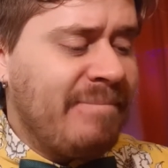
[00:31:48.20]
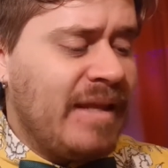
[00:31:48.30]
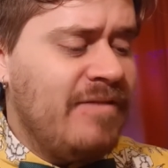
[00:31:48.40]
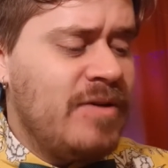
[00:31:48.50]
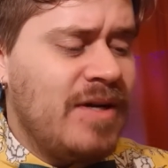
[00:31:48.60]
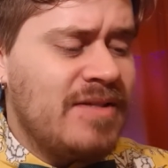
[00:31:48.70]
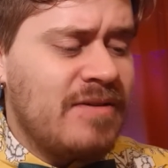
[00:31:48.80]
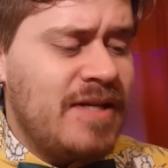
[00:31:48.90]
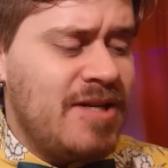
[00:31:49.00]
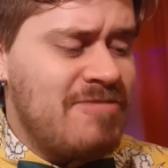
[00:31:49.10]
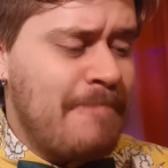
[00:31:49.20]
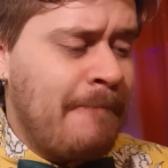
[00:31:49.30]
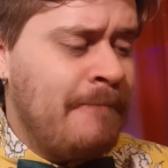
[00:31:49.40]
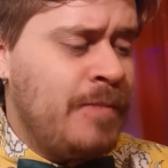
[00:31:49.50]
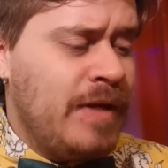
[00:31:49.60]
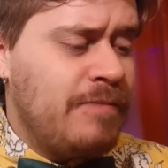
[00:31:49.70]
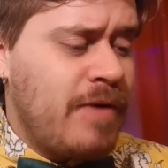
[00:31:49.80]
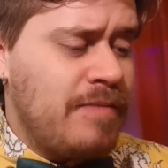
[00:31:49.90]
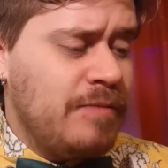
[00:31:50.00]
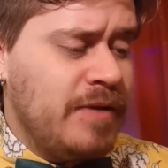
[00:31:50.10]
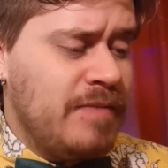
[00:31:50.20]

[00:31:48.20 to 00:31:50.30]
If you guys are here, it probably